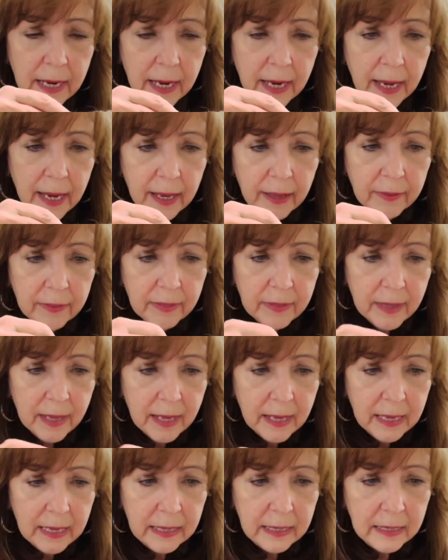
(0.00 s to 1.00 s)
And
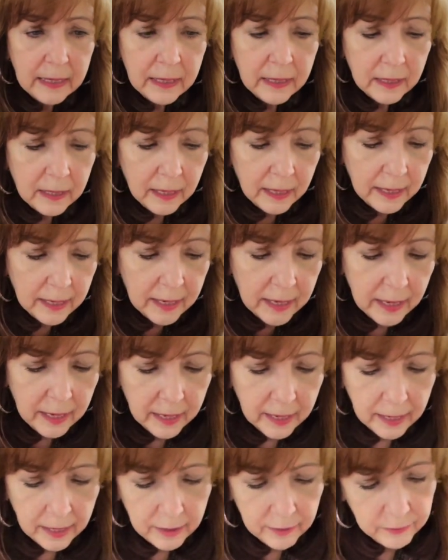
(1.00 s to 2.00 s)
then I
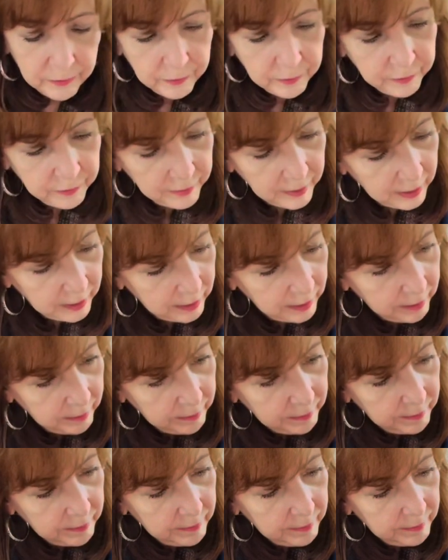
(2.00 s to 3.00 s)
have um,